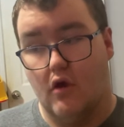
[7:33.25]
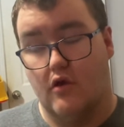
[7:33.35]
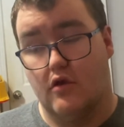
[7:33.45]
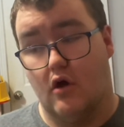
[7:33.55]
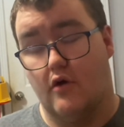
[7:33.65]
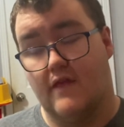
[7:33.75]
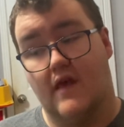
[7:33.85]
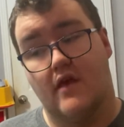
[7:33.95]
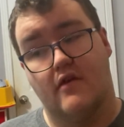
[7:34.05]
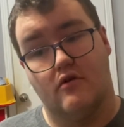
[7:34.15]
So, the,
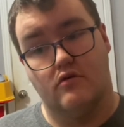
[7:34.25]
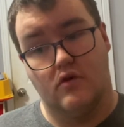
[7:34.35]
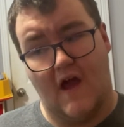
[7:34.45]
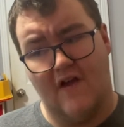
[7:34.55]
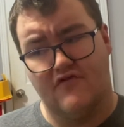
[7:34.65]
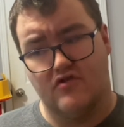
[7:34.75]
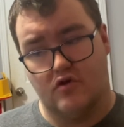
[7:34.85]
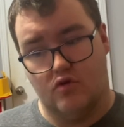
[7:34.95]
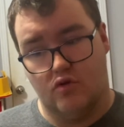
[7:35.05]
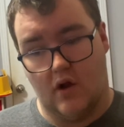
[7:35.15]
so after the
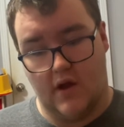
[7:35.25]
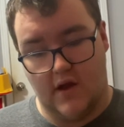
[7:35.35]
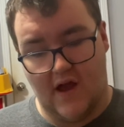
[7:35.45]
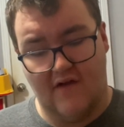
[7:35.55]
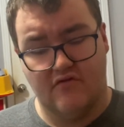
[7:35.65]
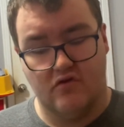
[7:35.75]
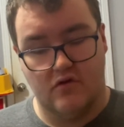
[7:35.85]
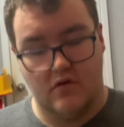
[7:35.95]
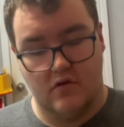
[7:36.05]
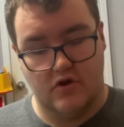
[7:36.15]
karate, after
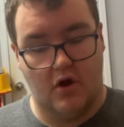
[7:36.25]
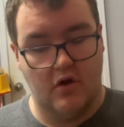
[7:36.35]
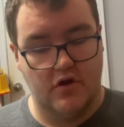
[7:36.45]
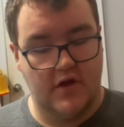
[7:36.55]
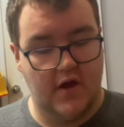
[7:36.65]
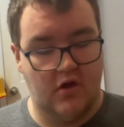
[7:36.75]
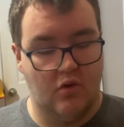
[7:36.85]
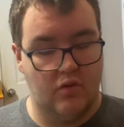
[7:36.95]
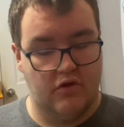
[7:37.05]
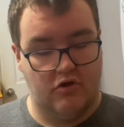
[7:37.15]
the
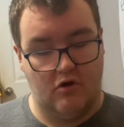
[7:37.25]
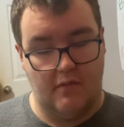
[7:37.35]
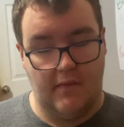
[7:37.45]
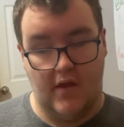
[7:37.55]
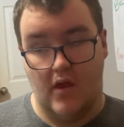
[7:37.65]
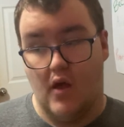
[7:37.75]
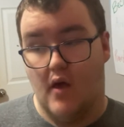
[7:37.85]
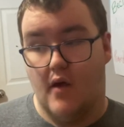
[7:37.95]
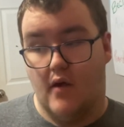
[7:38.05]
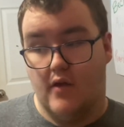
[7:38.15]
Daniel was turning,
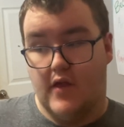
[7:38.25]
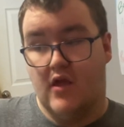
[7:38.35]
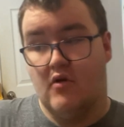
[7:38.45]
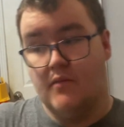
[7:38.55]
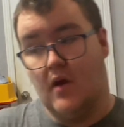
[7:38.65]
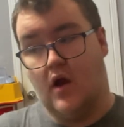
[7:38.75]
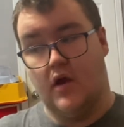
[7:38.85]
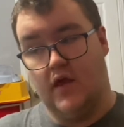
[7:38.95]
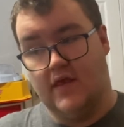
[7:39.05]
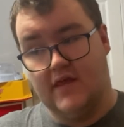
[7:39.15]
Daniel
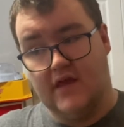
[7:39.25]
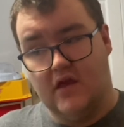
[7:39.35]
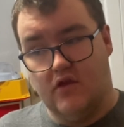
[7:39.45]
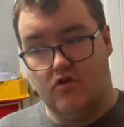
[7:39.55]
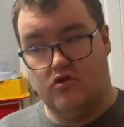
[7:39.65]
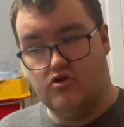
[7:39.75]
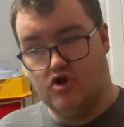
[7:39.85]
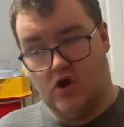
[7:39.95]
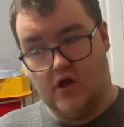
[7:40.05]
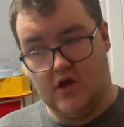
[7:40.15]
Miyagi see
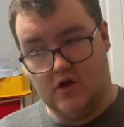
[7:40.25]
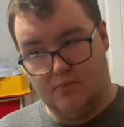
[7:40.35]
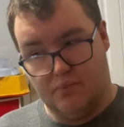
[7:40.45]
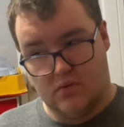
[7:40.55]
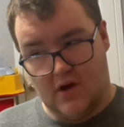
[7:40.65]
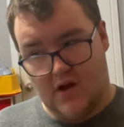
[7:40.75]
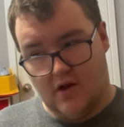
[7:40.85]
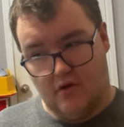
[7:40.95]
Johnny bra-